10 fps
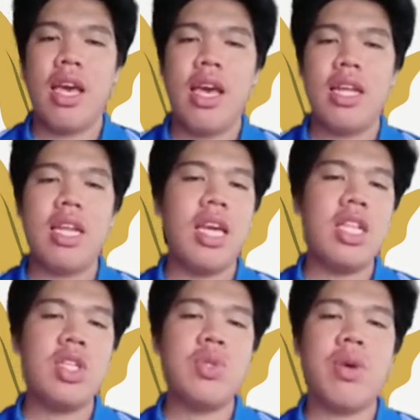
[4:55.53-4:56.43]
The
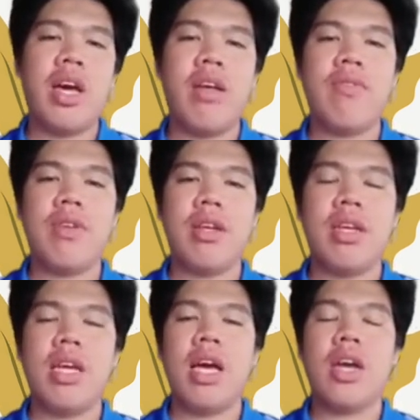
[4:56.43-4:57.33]
K-12
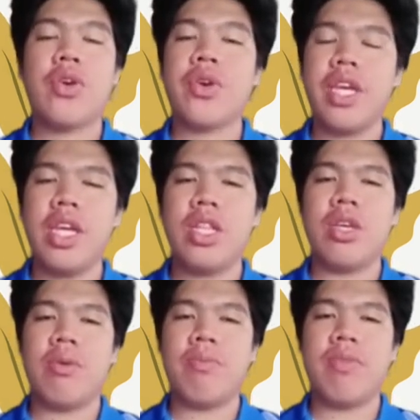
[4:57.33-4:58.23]

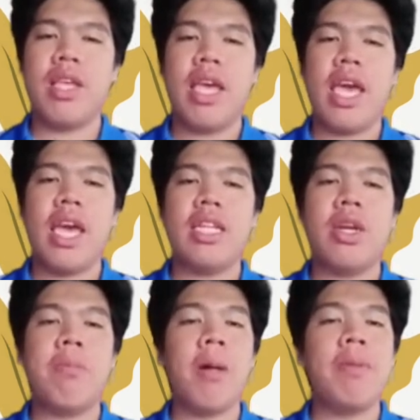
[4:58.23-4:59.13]
curriculum And the
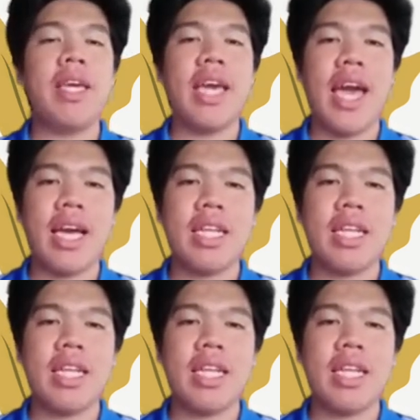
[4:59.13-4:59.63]
Republic Act